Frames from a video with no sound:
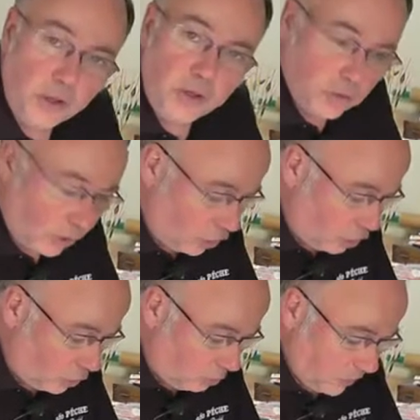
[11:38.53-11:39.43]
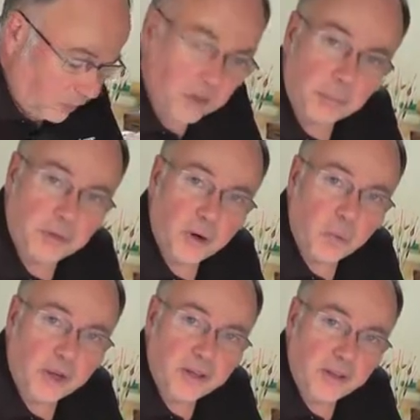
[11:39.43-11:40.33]
Now you've got your hook built up here.
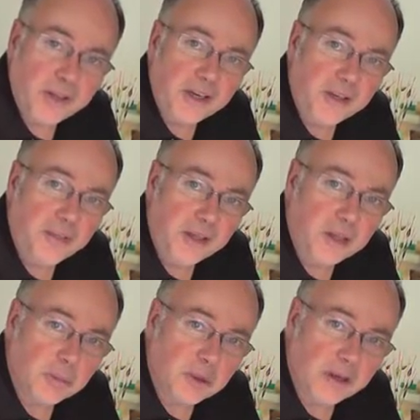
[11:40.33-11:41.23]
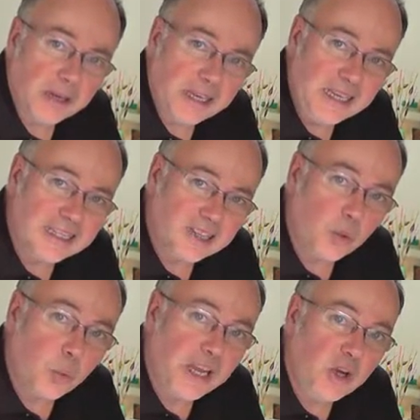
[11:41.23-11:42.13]
One thing to think about is the
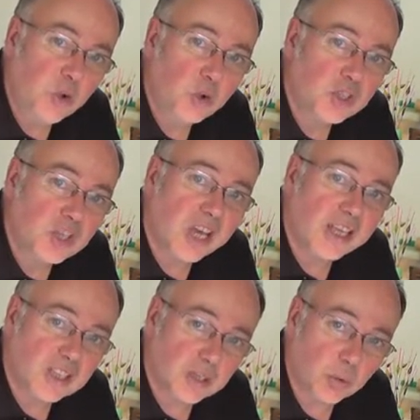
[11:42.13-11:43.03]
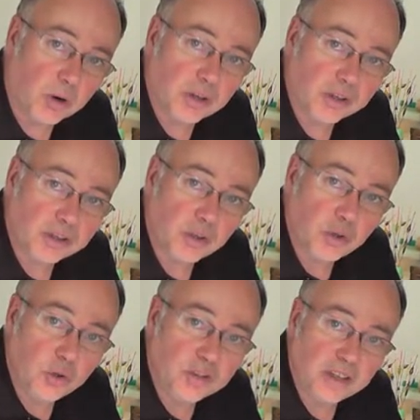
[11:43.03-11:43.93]
way hook sizing works and
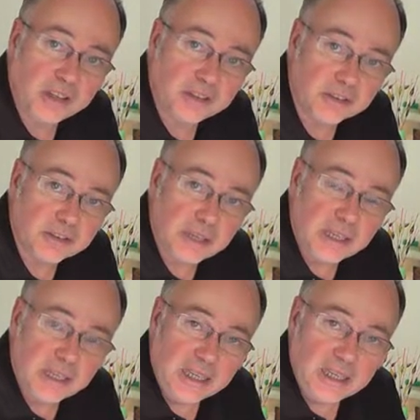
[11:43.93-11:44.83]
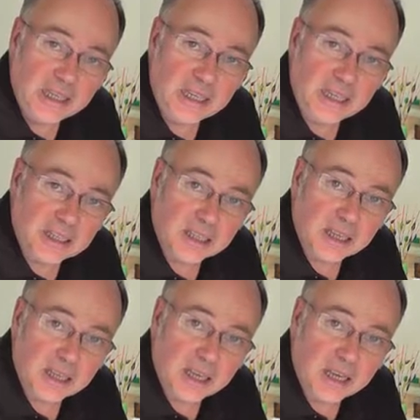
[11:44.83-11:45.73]
hook sizes. In
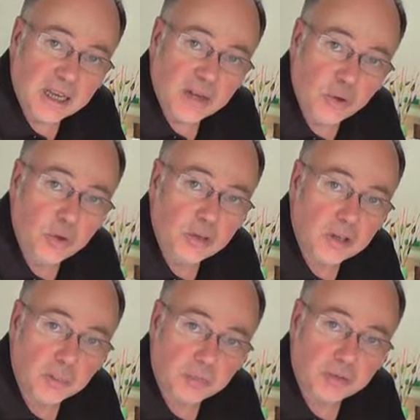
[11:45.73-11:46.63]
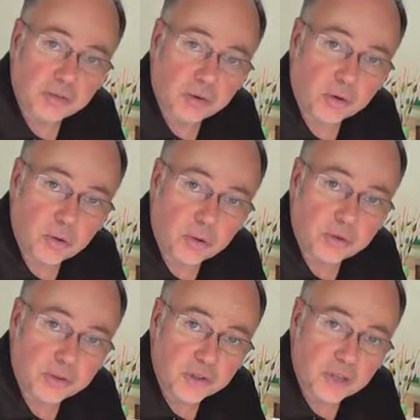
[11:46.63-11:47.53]
angling, uh, hook numbers for
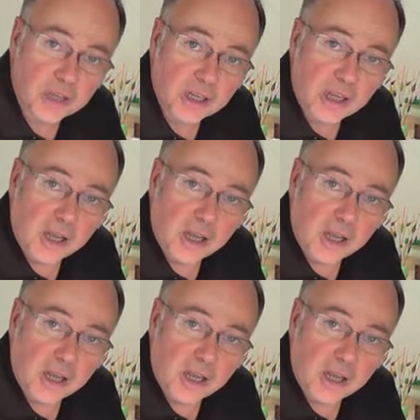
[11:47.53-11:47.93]
coarse fishing